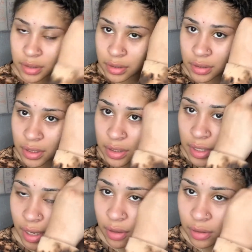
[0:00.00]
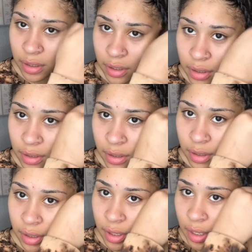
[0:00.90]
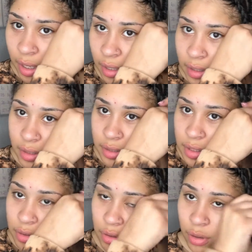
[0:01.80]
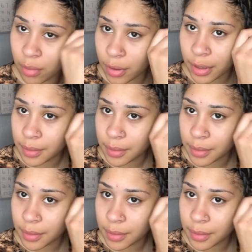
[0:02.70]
detangle it and then continue your braid.